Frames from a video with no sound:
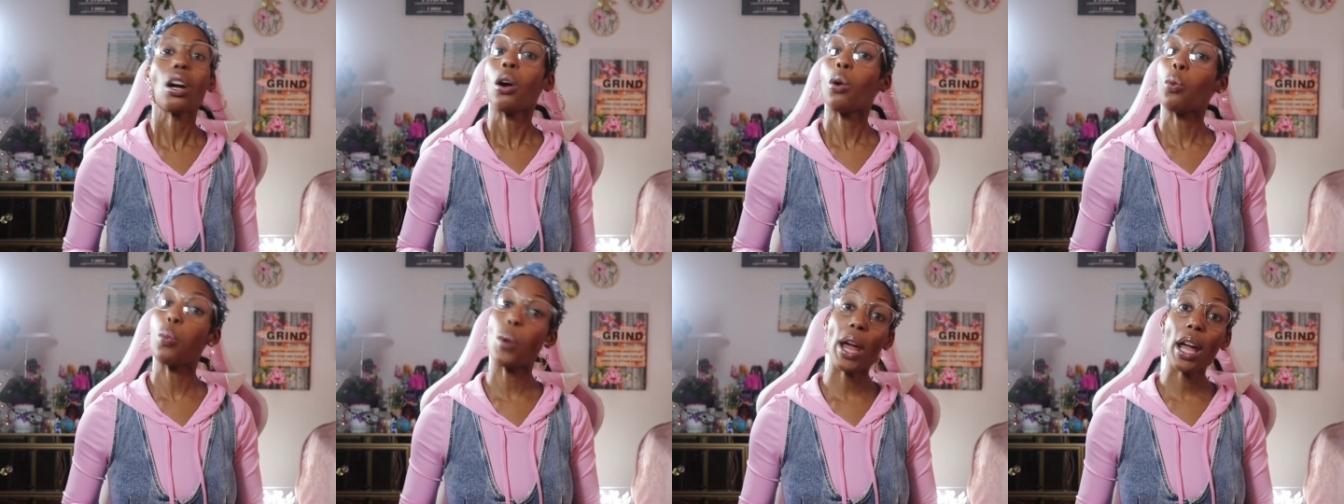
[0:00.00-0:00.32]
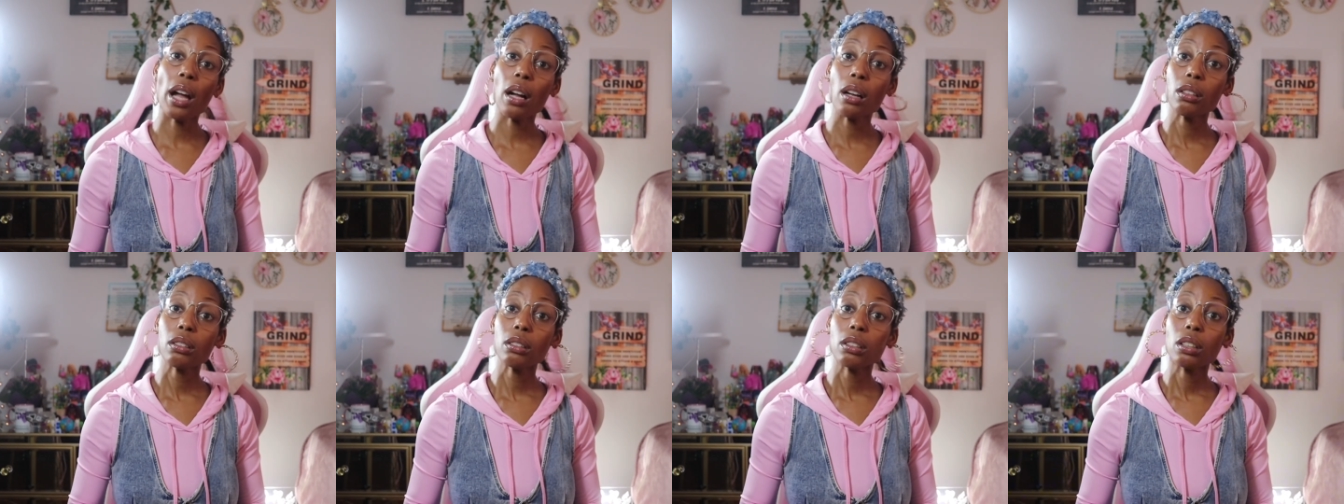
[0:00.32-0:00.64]

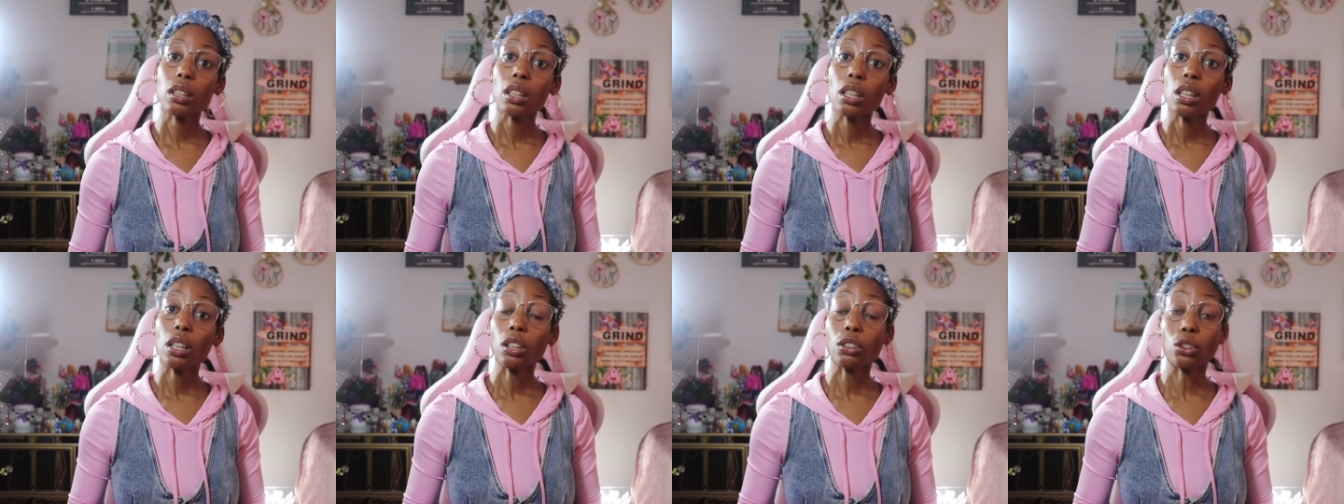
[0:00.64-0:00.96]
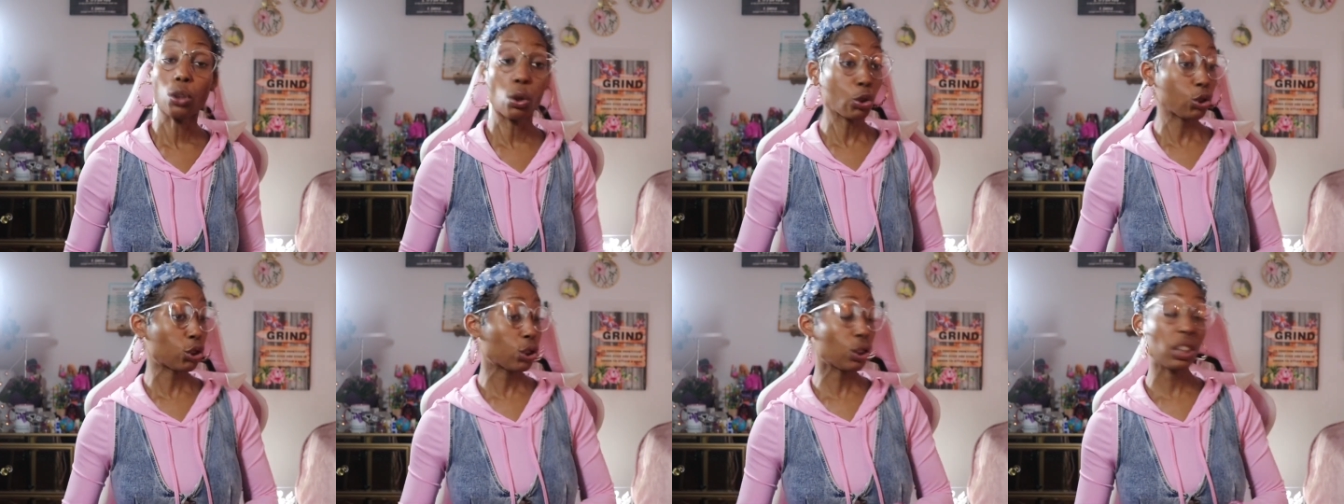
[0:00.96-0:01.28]
Well,
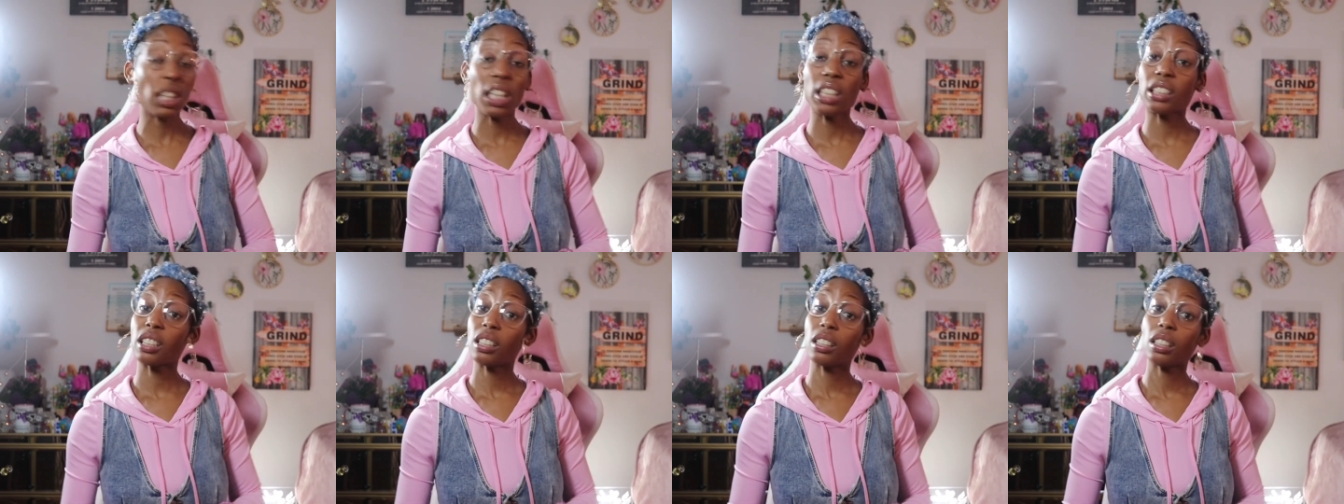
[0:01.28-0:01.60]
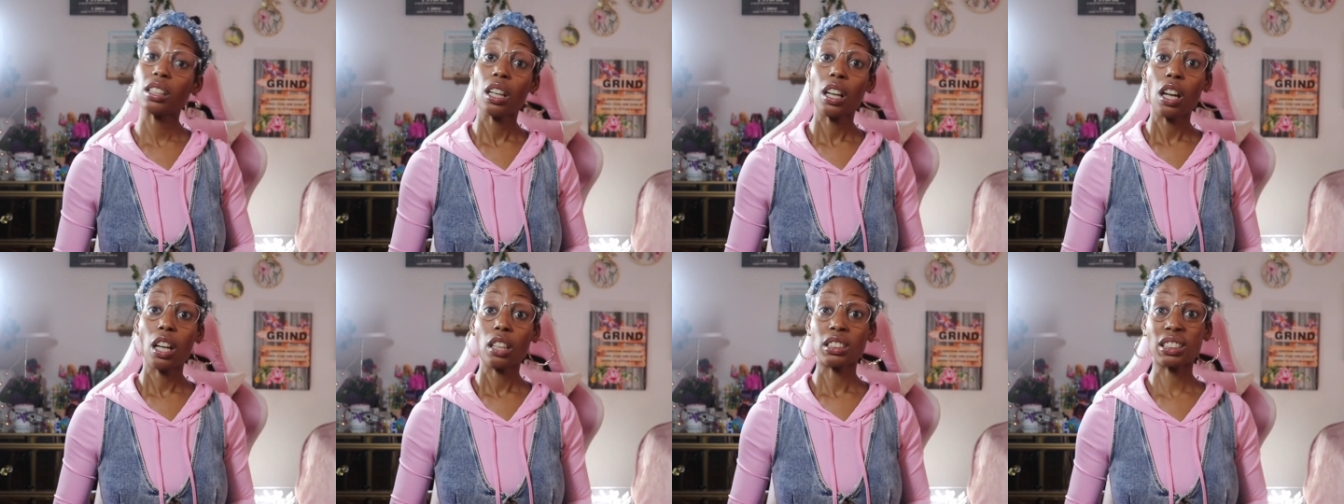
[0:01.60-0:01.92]
don't you need to
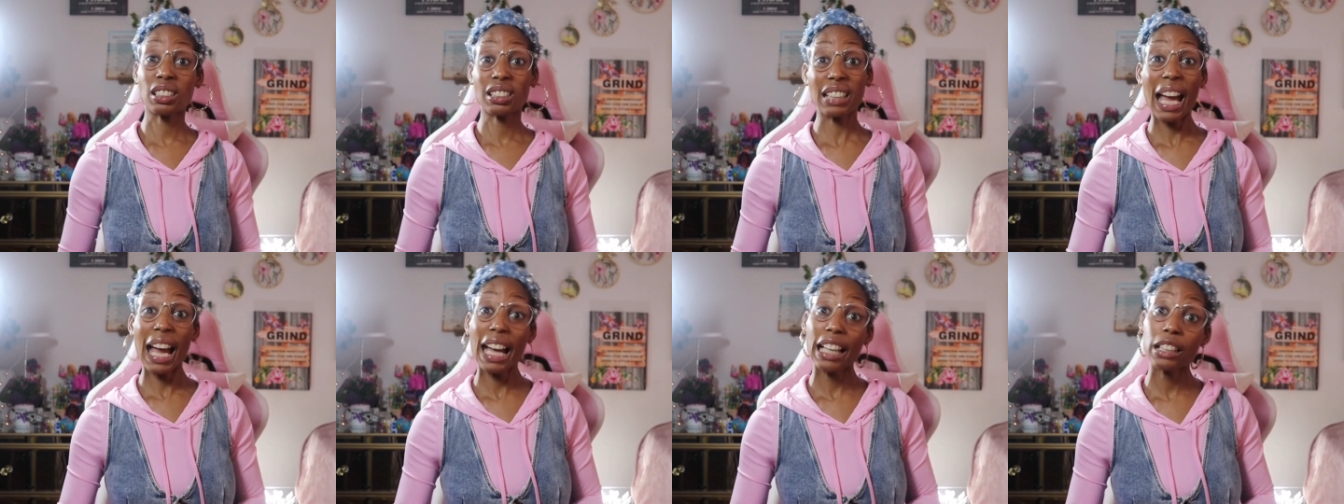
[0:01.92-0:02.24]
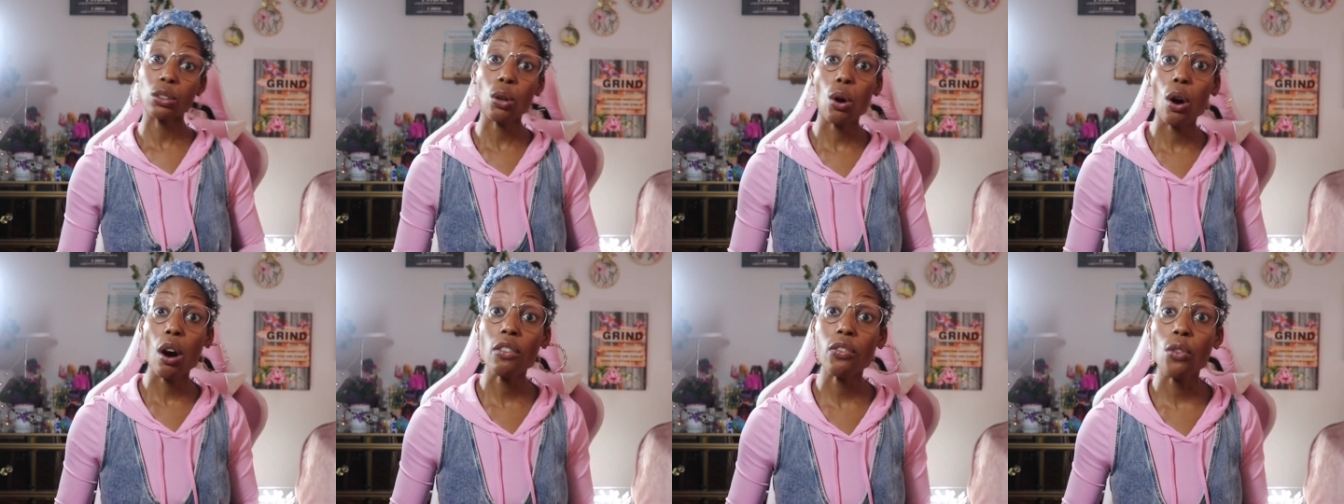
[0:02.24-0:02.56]
sign
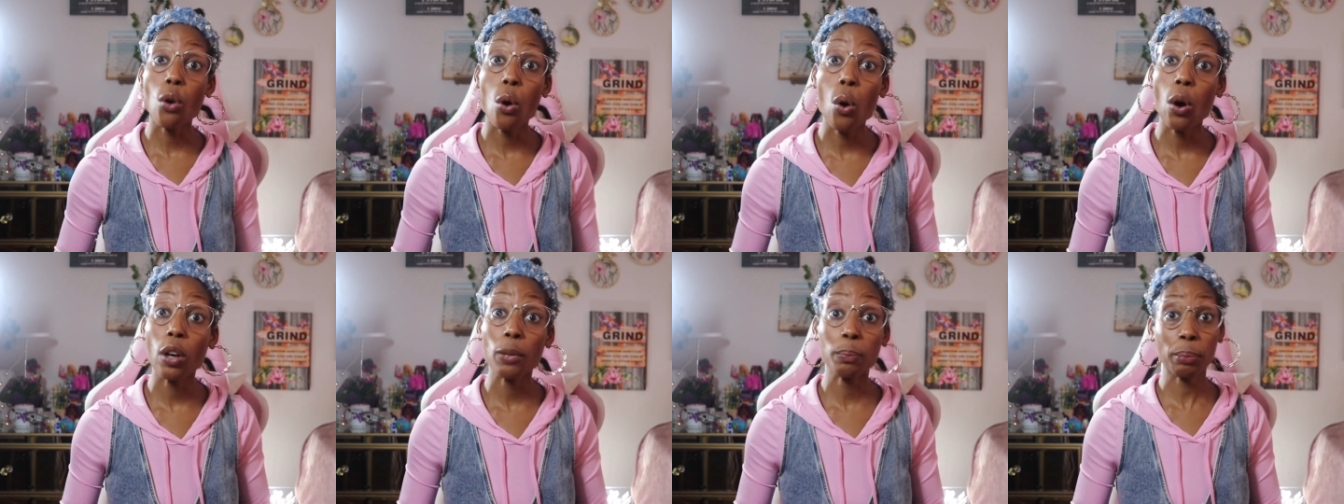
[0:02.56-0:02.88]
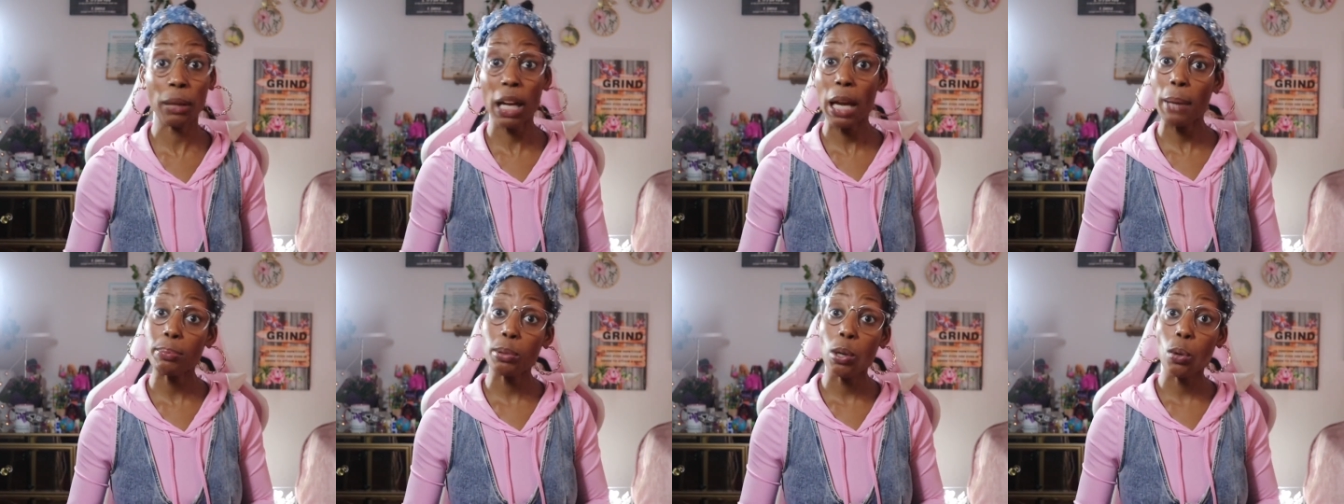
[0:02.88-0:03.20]
off on
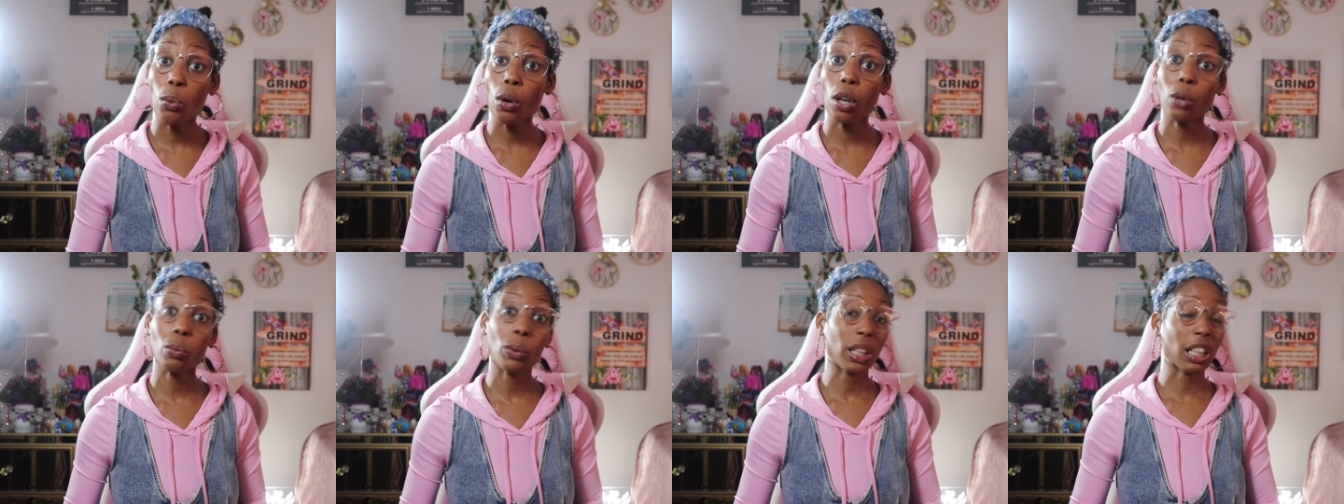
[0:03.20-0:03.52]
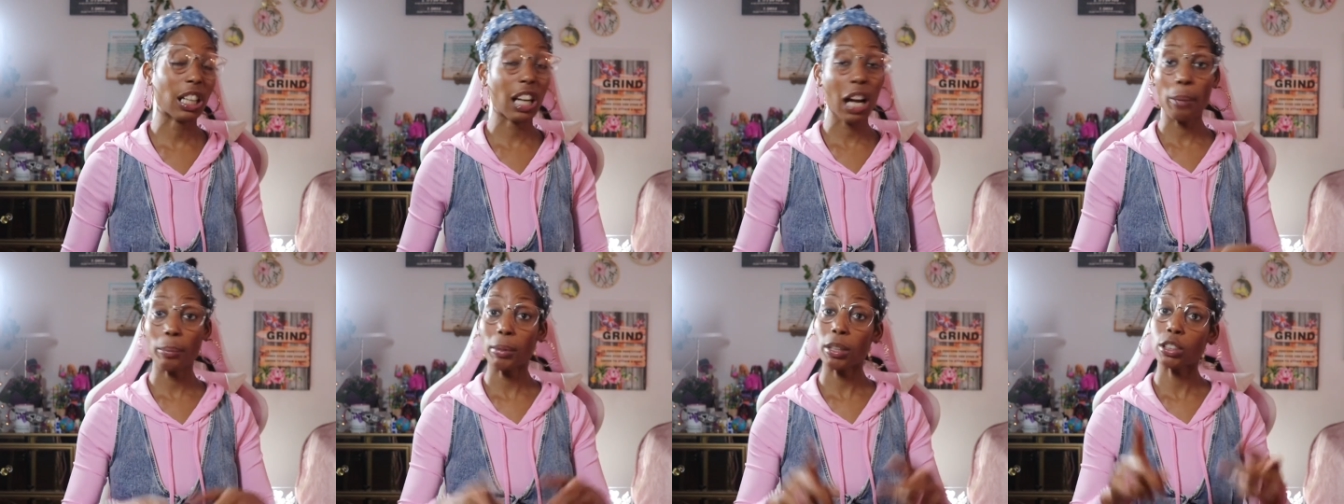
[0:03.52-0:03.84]
paperwork when it
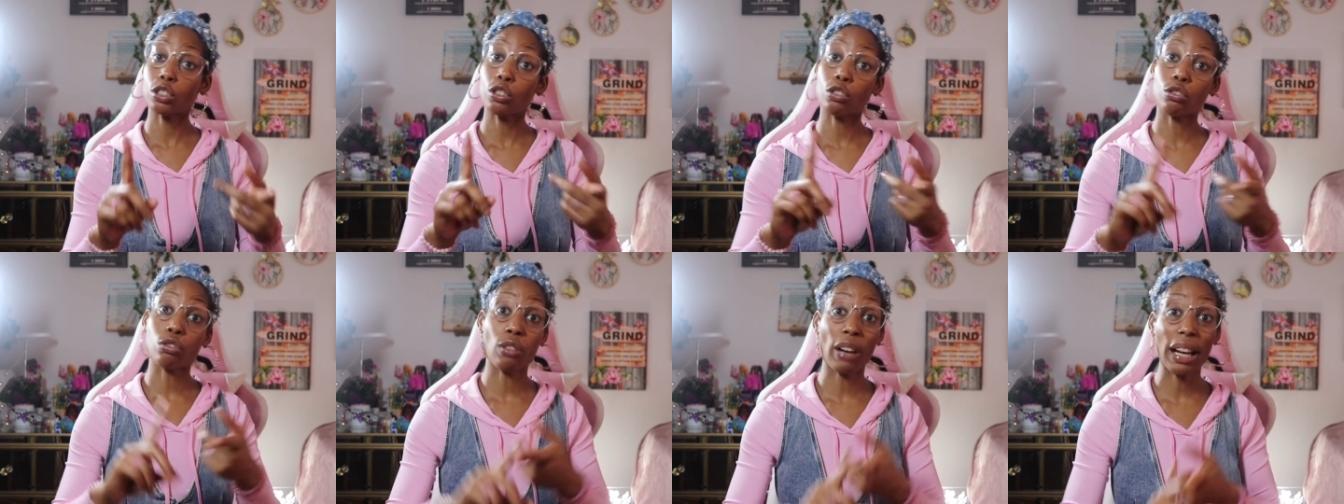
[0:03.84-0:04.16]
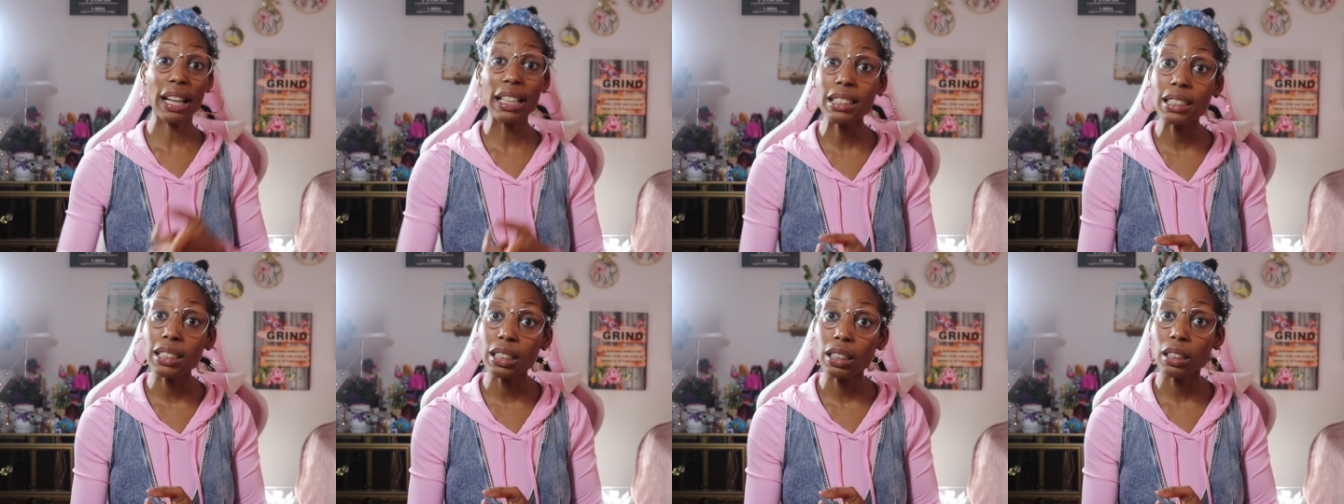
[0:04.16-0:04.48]
comes to
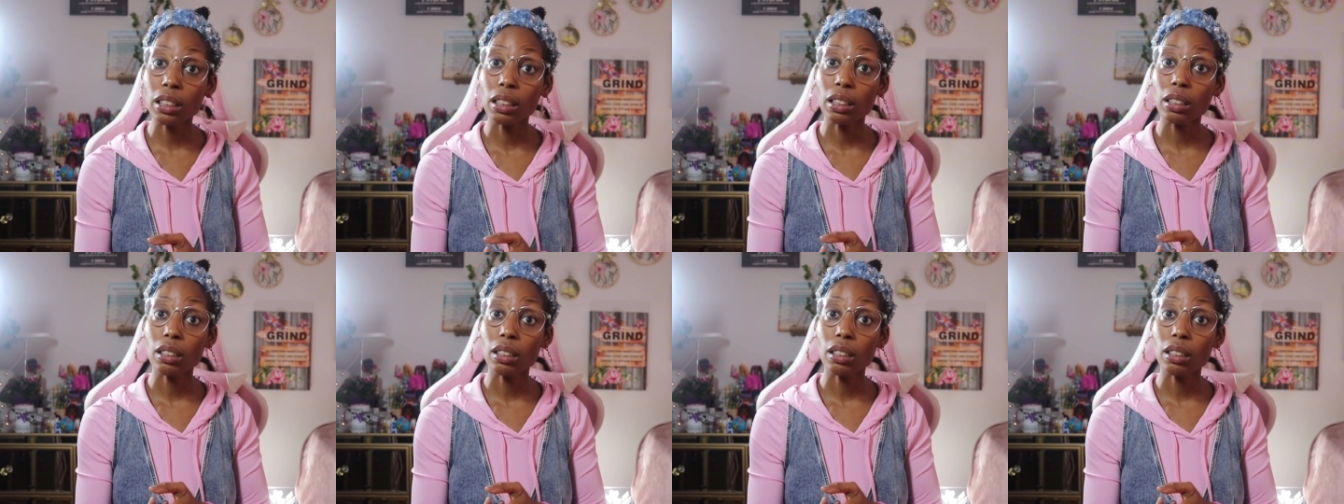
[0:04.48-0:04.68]
rent?